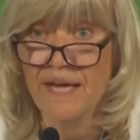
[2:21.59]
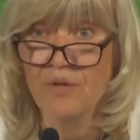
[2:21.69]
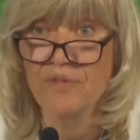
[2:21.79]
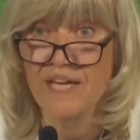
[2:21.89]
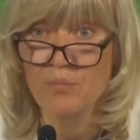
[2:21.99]

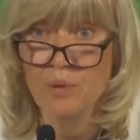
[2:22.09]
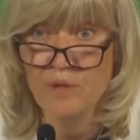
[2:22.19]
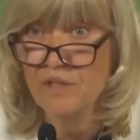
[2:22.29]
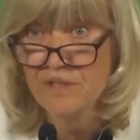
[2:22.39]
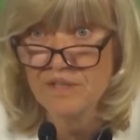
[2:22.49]
out there when
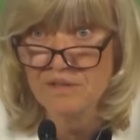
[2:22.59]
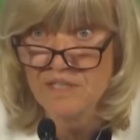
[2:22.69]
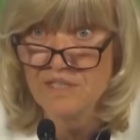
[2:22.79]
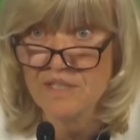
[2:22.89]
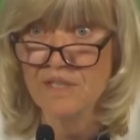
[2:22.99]
we look at
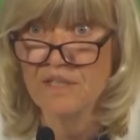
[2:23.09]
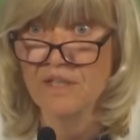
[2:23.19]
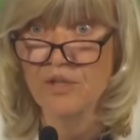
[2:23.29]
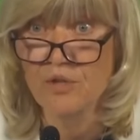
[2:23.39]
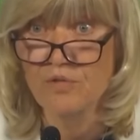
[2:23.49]
the
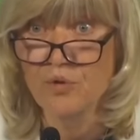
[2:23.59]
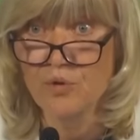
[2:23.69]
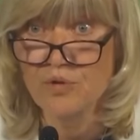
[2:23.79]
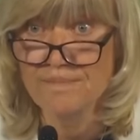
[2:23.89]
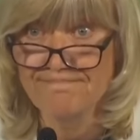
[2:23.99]
circuit overall.